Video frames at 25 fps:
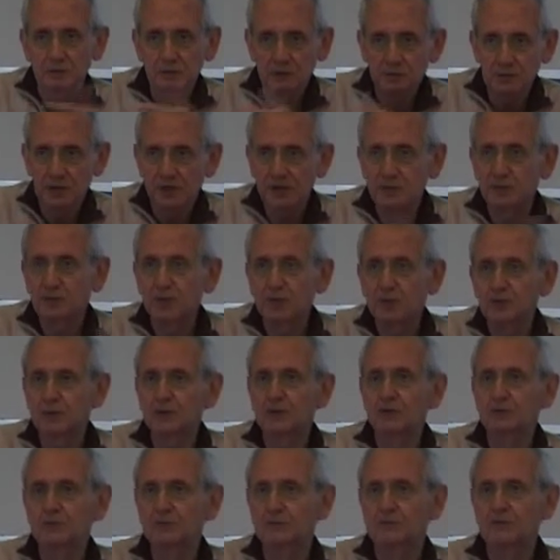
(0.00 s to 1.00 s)
many
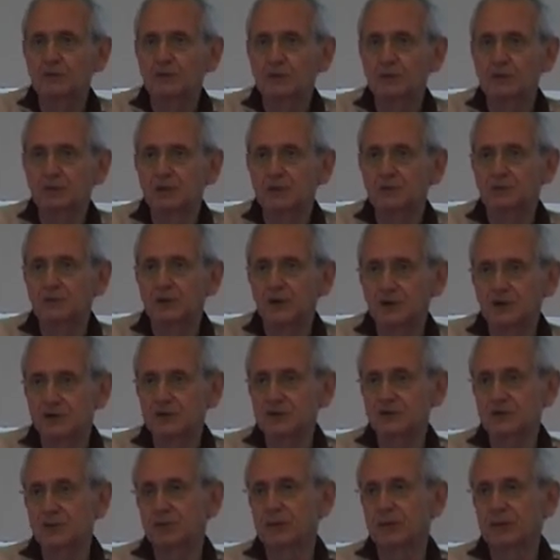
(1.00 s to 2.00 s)
people will be
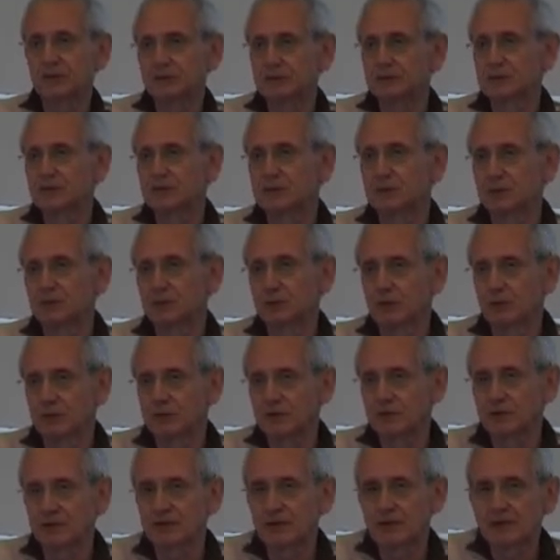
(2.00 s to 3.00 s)
participating in the
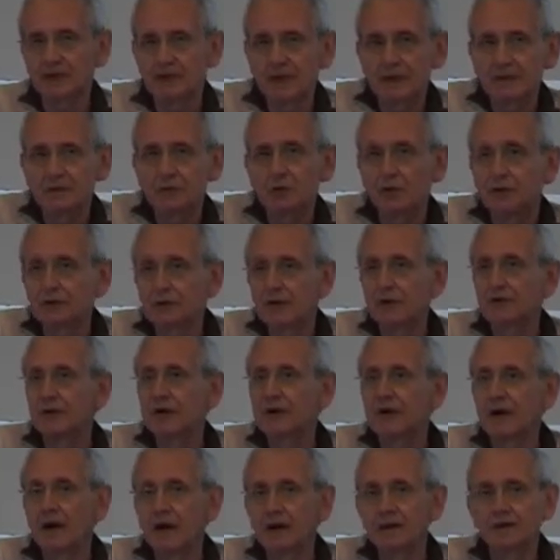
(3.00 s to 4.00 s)
project and they don't have
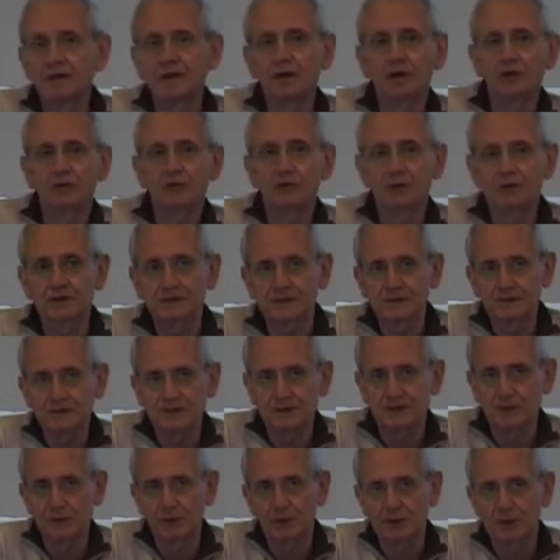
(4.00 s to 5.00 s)
any idea of what it
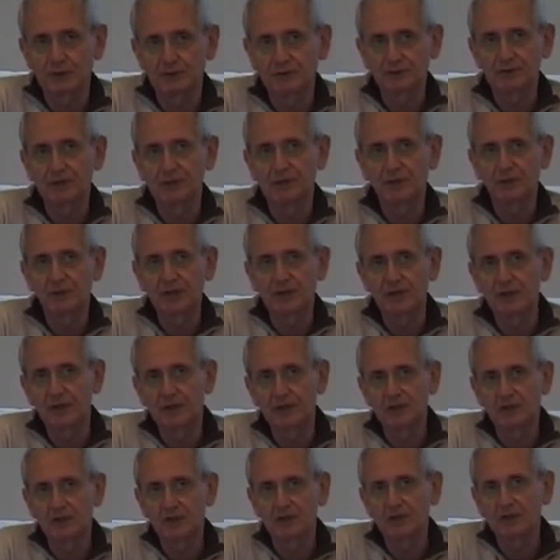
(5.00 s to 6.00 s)
is about in the
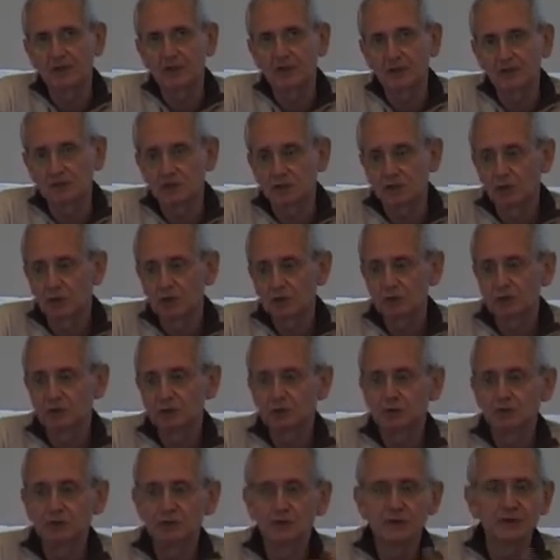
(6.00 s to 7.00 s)
beginning. So what
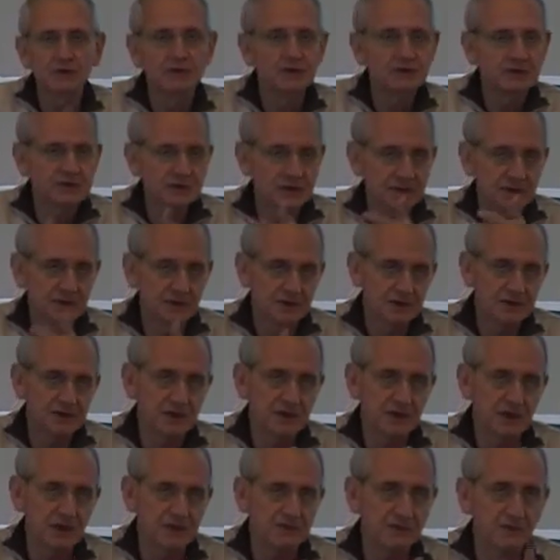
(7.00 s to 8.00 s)
you do is, in this
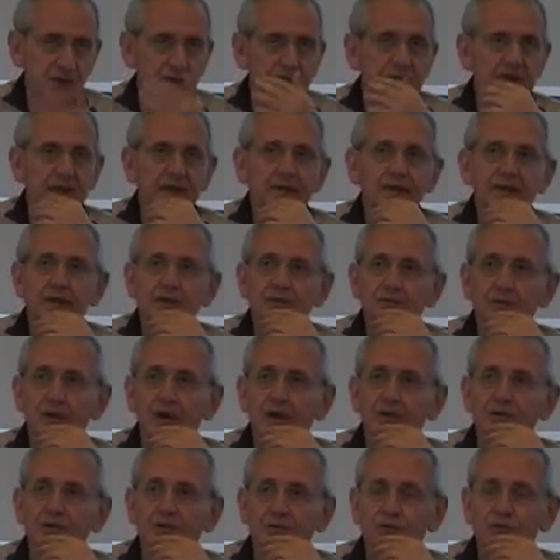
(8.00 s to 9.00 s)
case, what they did
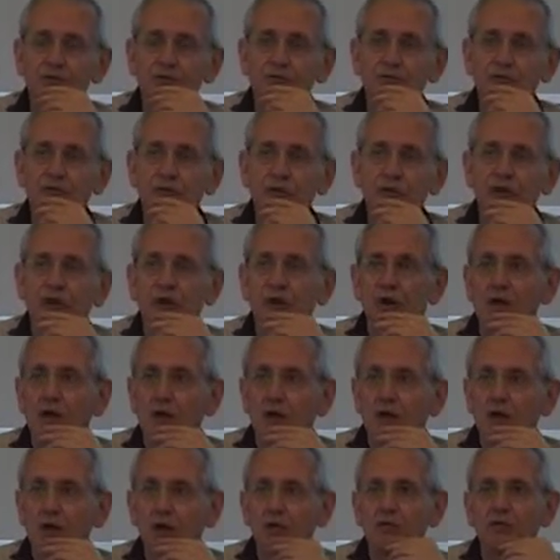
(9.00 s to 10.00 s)
was to
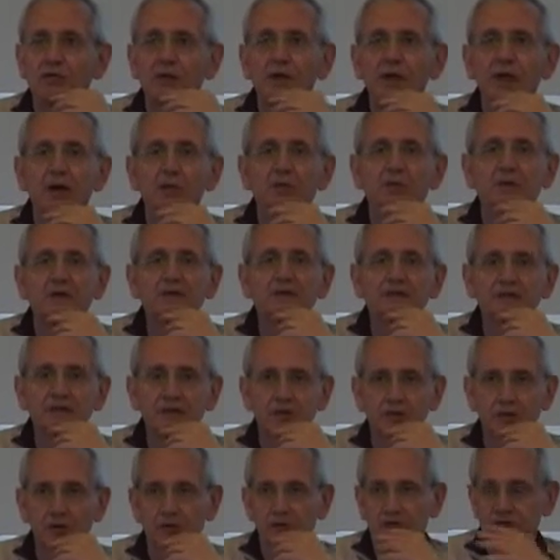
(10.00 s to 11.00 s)
convene a
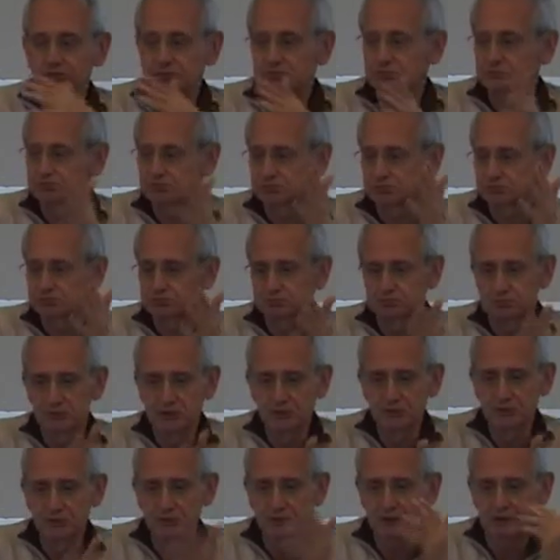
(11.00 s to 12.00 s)
meeting of
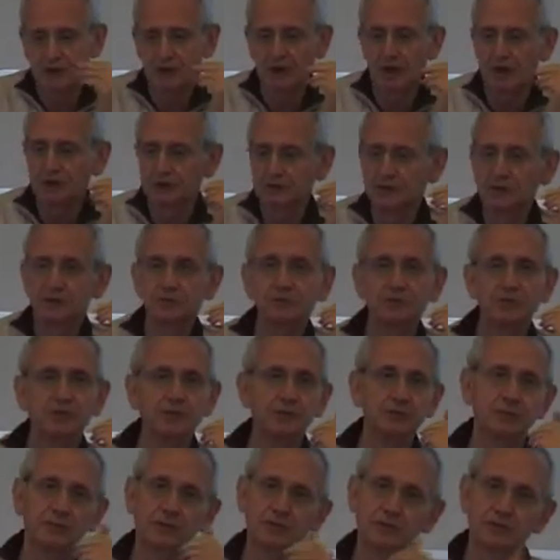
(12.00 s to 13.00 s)
maybe 100
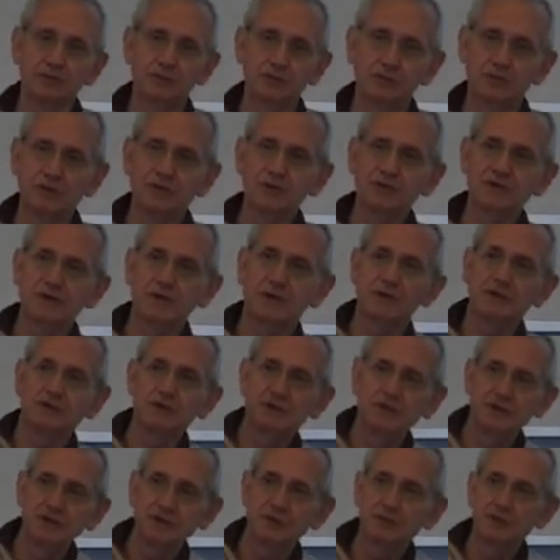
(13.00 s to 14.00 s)
people. So these are
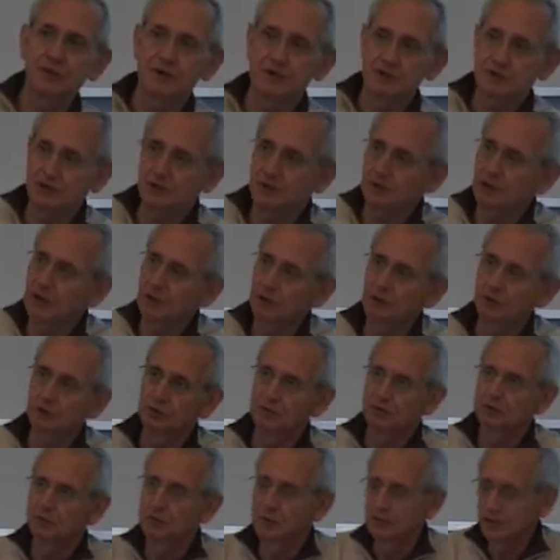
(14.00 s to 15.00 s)
the key personnel who
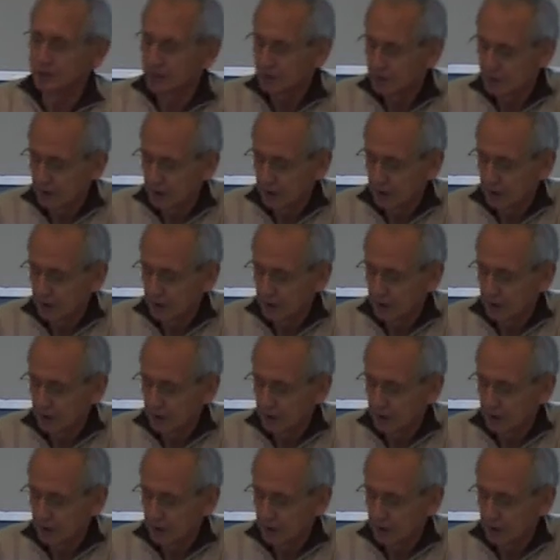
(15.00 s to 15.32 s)
would be